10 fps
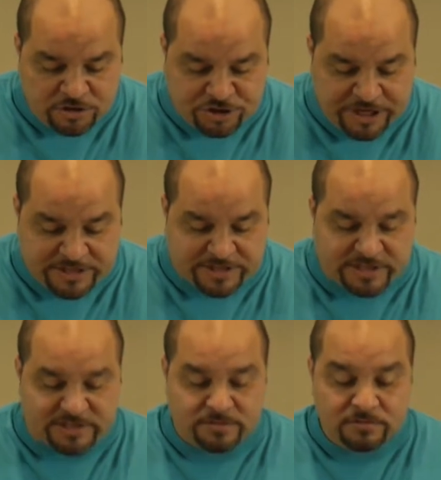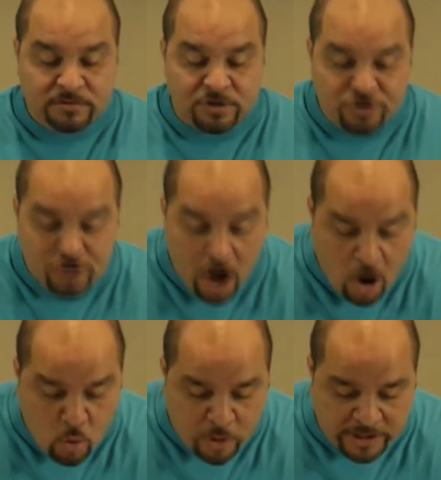Jesus
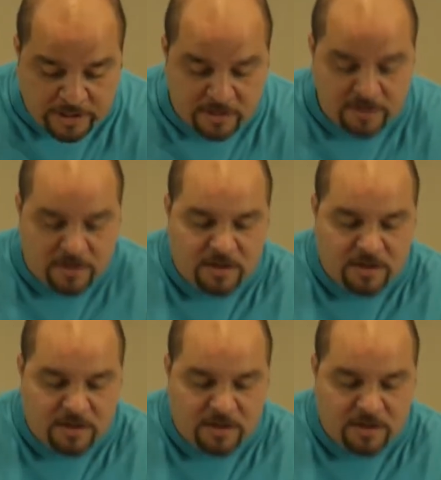knowing